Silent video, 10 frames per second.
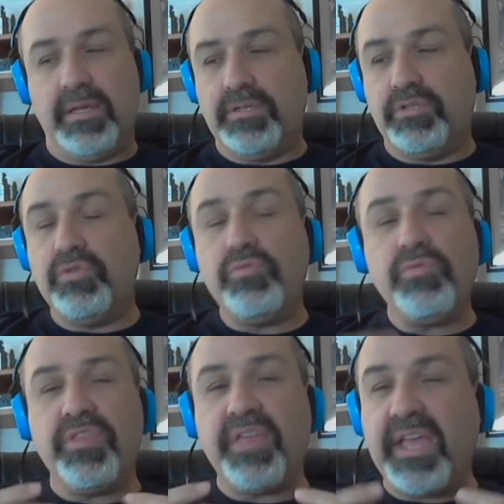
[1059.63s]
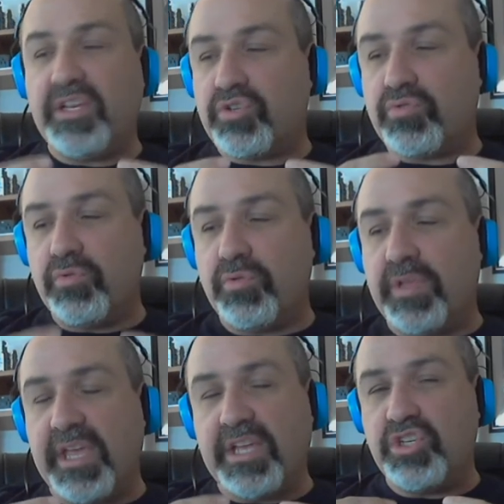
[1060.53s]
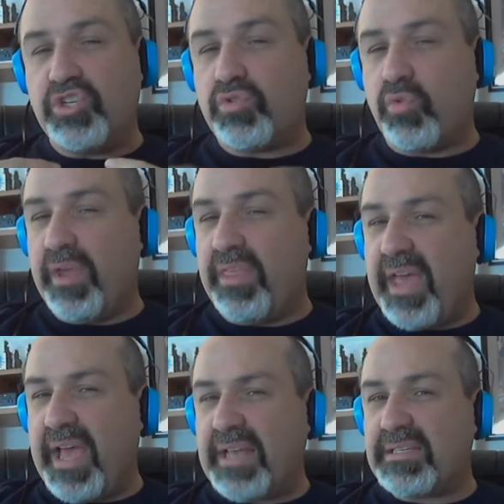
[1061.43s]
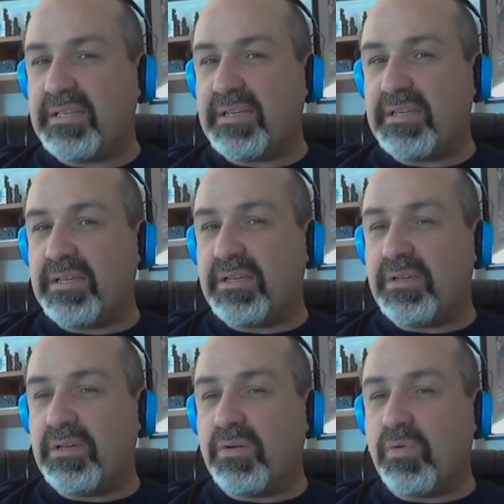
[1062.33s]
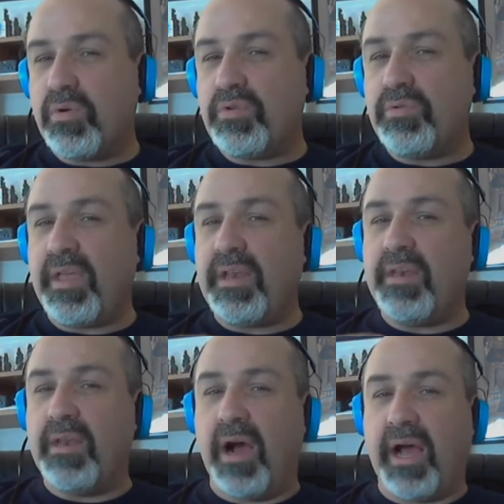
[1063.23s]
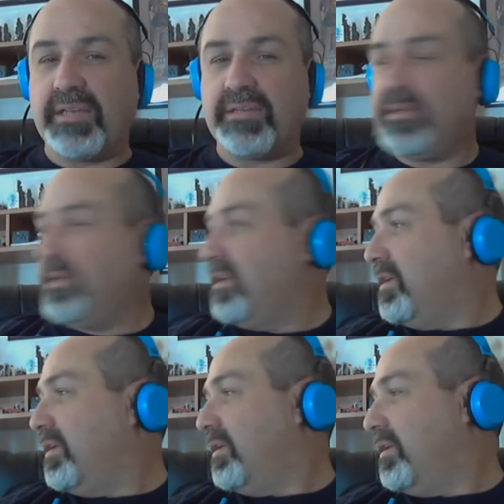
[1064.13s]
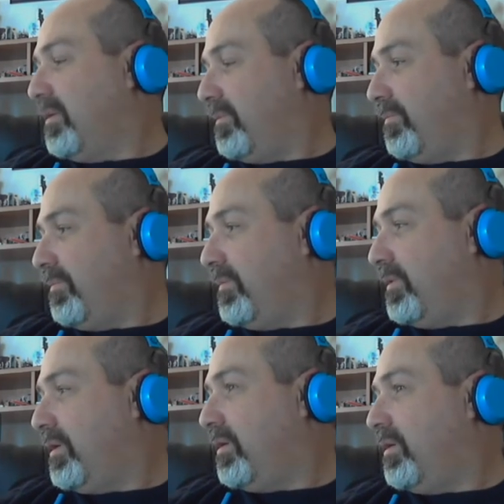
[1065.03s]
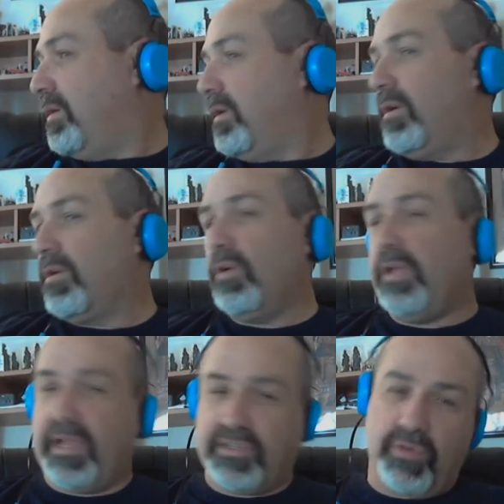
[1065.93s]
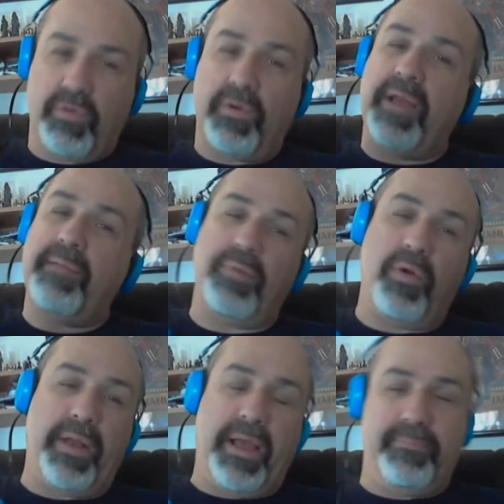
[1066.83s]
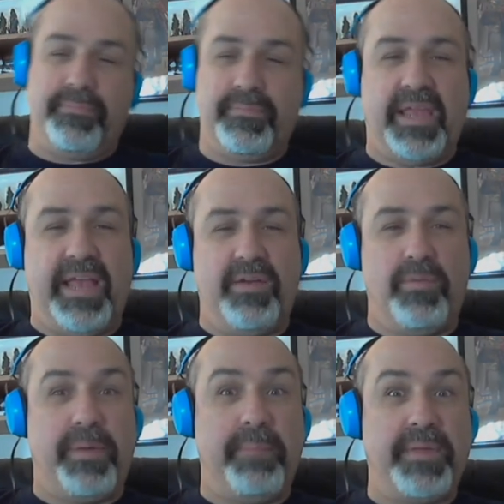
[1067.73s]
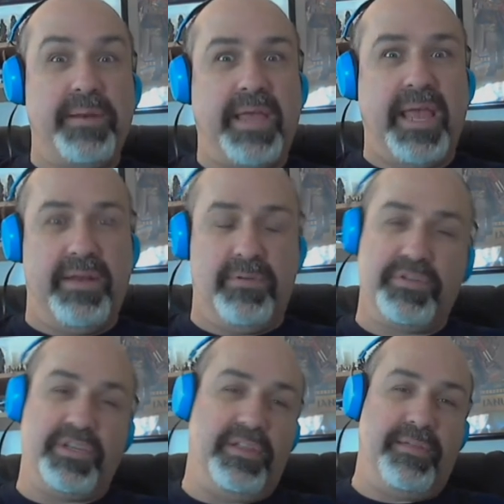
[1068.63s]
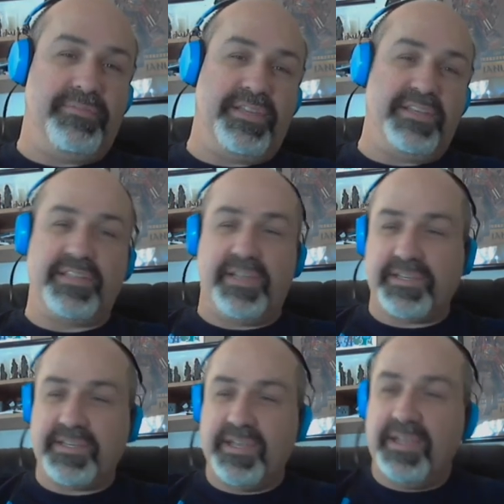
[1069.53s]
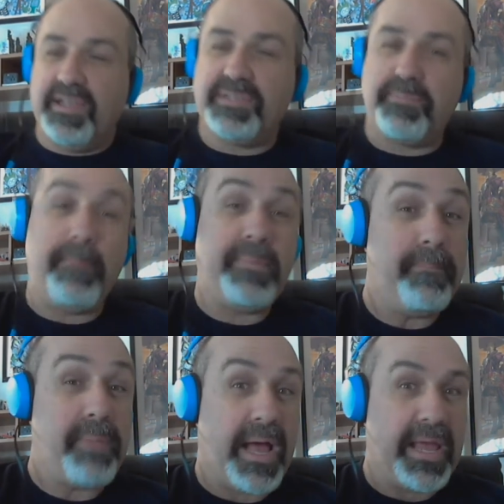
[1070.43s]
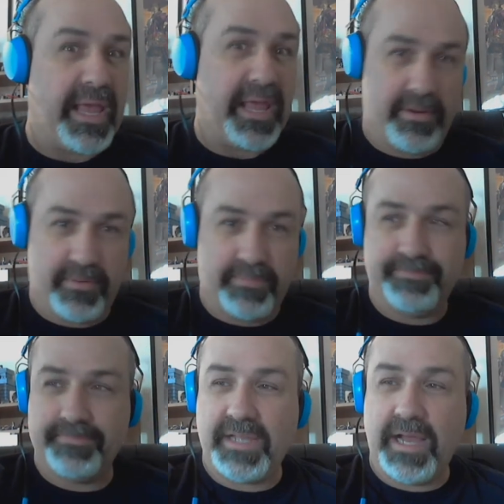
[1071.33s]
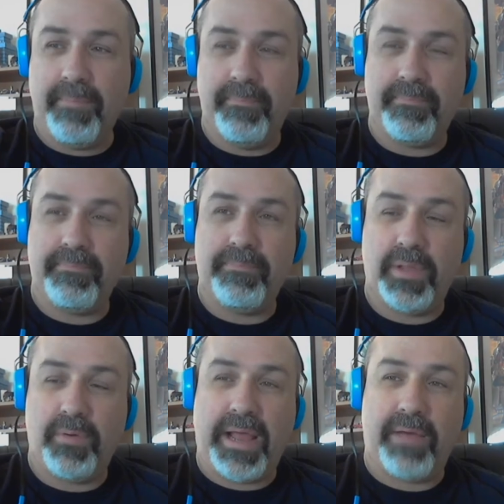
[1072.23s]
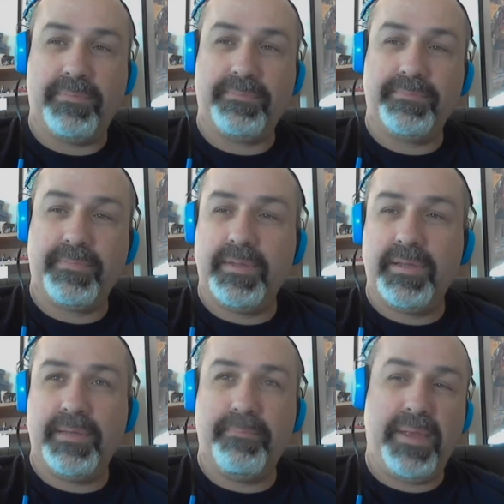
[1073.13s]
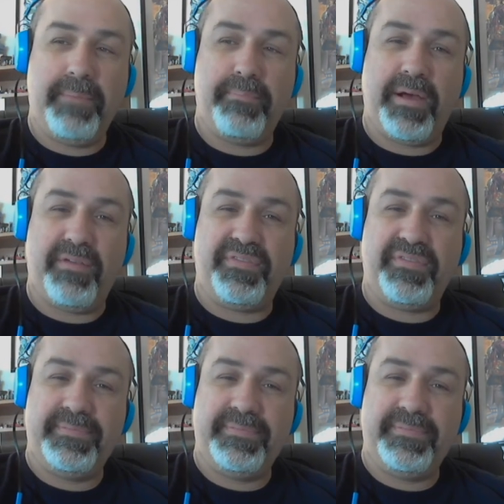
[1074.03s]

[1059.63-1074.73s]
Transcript: Do they truly enjoy that? Or do they not? Daddy, get a blow it out now. Yes, go around and blow it out. Candle, pumpkin candle. She loves these things. It's pumpkin pie candle. Come, blow it out. Big puff.